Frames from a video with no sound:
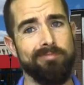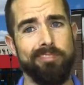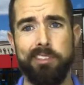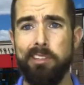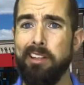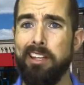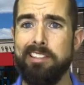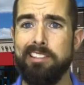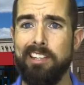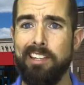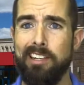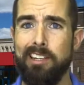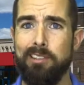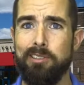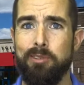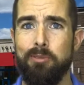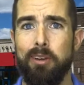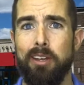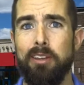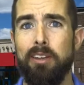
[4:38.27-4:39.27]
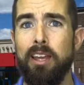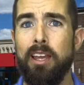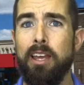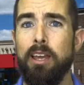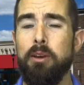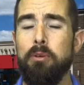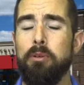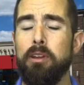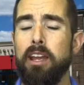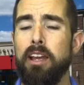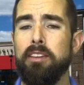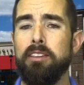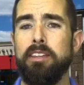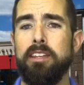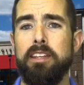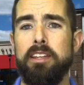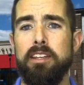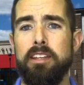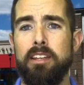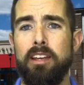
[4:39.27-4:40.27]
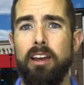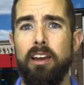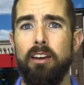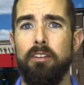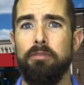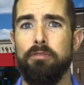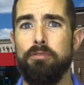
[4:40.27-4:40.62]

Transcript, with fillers: So let's get into it. We got the uh,